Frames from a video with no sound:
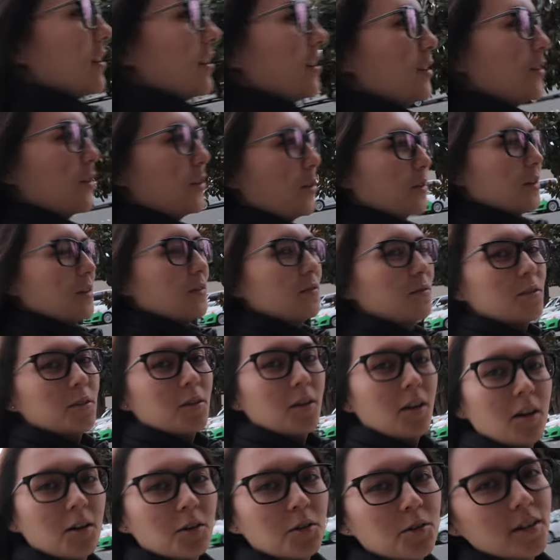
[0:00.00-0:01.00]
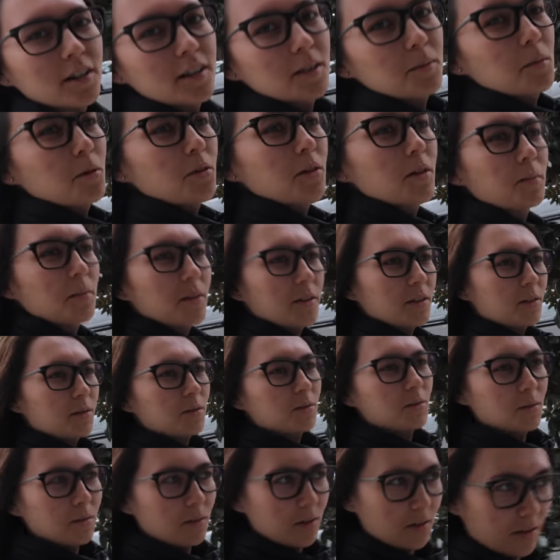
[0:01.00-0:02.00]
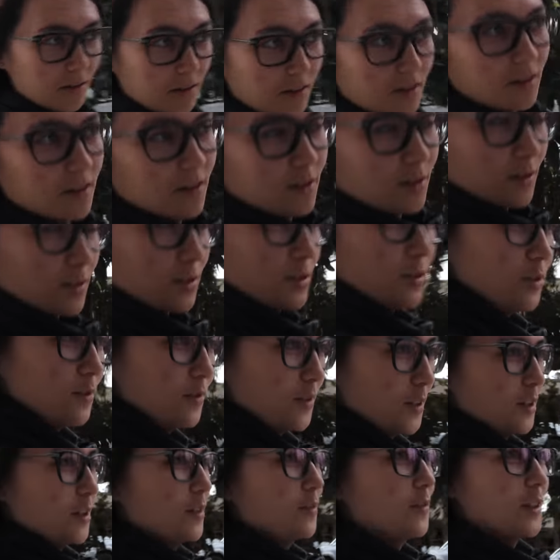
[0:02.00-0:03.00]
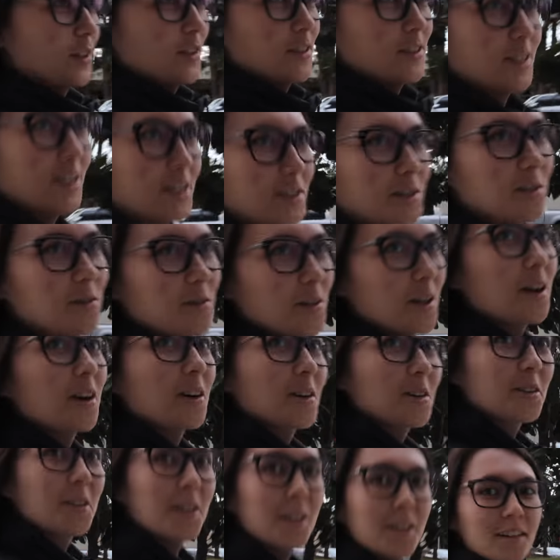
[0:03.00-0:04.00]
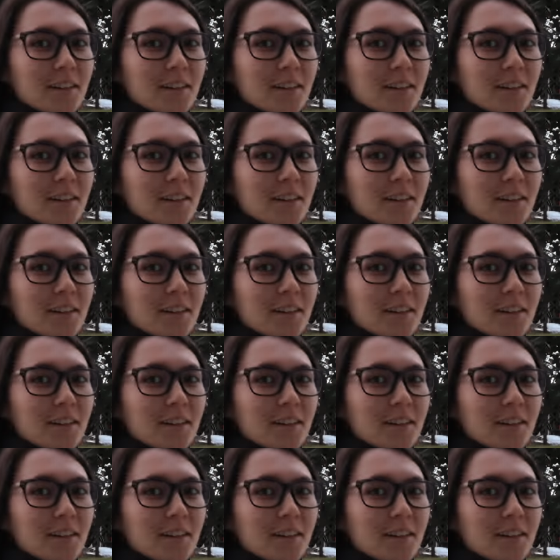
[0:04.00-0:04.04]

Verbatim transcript: that you don't even feel hungry anymore, but you are also very, very still hungry?